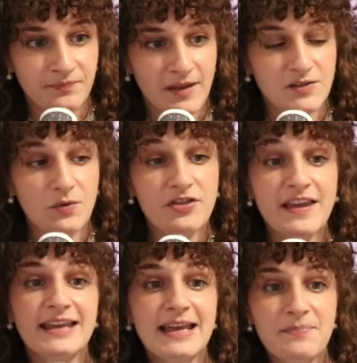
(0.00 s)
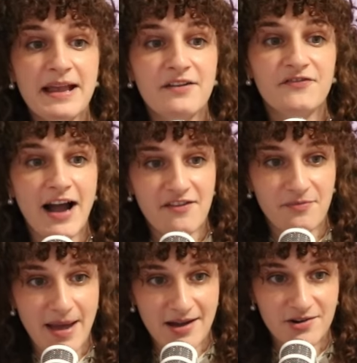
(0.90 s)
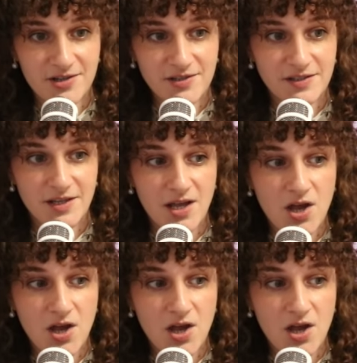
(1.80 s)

So thinking being a 5 matters